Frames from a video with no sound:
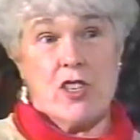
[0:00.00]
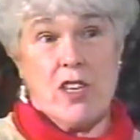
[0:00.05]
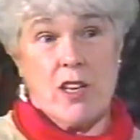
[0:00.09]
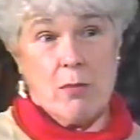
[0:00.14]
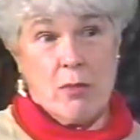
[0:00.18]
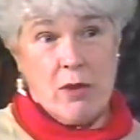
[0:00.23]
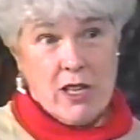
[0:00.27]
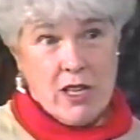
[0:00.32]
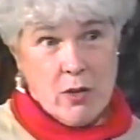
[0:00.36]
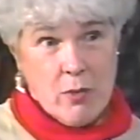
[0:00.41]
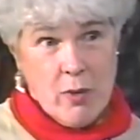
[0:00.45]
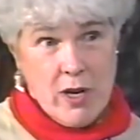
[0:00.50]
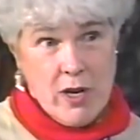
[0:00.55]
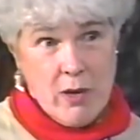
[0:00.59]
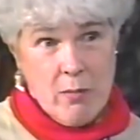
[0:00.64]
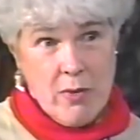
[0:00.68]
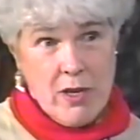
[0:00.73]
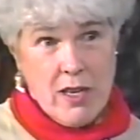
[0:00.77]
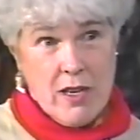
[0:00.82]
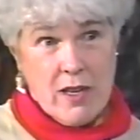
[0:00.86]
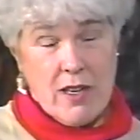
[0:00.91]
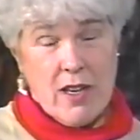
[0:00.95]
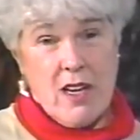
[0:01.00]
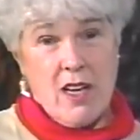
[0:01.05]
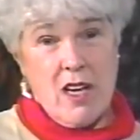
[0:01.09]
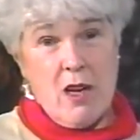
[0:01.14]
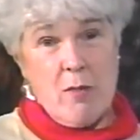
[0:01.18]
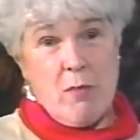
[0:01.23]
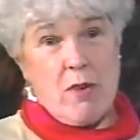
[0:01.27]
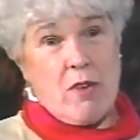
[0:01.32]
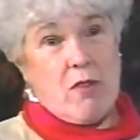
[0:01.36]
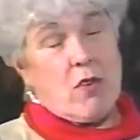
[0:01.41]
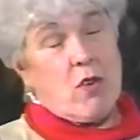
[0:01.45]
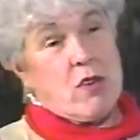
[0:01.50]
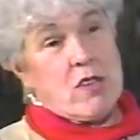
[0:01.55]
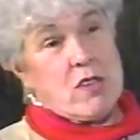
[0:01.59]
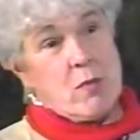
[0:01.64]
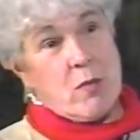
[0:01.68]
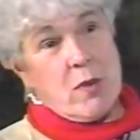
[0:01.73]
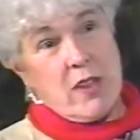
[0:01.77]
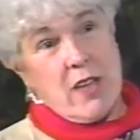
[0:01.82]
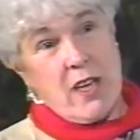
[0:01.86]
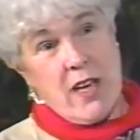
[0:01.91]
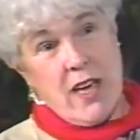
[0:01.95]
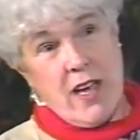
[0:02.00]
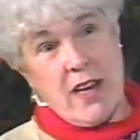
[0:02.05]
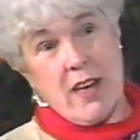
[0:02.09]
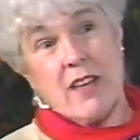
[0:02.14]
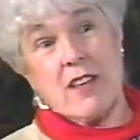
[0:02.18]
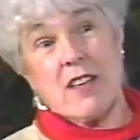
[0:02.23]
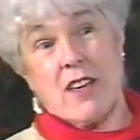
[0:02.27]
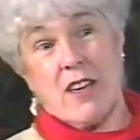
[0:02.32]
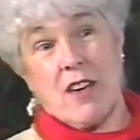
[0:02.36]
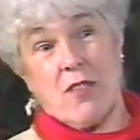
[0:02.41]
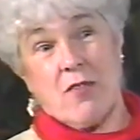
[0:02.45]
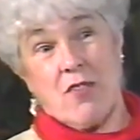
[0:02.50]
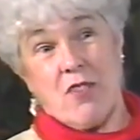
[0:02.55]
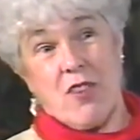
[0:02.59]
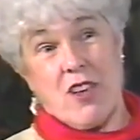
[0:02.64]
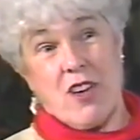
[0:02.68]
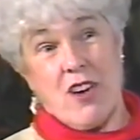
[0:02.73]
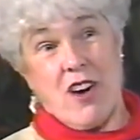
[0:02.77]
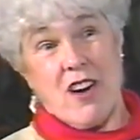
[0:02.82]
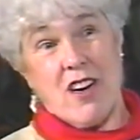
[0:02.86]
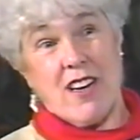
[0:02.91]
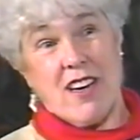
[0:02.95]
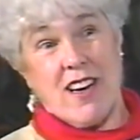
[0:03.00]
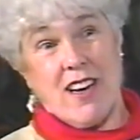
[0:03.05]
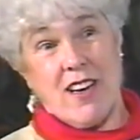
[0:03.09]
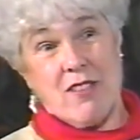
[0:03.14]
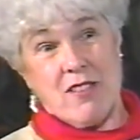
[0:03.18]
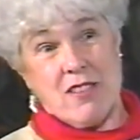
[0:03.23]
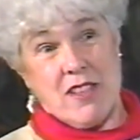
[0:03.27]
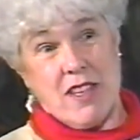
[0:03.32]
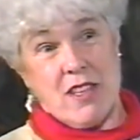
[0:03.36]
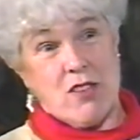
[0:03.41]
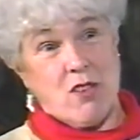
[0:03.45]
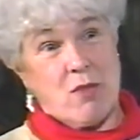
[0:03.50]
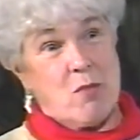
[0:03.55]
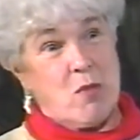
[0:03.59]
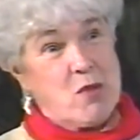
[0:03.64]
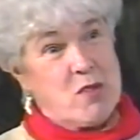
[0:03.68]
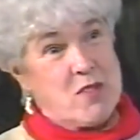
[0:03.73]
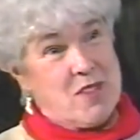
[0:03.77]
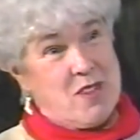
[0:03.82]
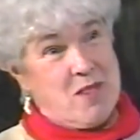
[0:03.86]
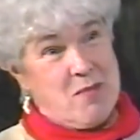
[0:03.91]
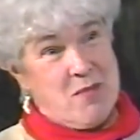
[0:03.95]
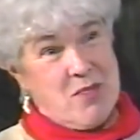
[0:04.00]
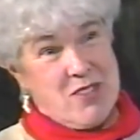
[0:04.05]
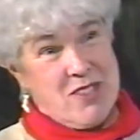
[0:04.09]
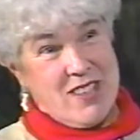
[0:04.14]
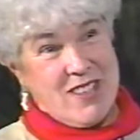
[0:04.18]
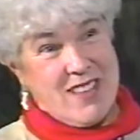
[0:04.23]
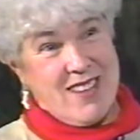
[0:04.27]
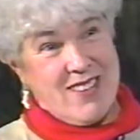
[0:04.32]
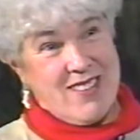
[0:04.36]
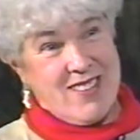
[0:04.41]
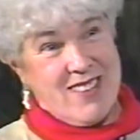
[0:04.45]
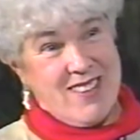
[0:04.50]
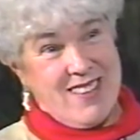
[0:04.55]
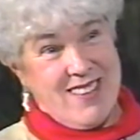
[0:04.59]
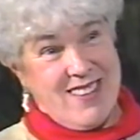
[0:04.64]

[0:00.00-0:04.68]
had played quite a bit. But of course, when they edited it for the archives, they took most of the music out.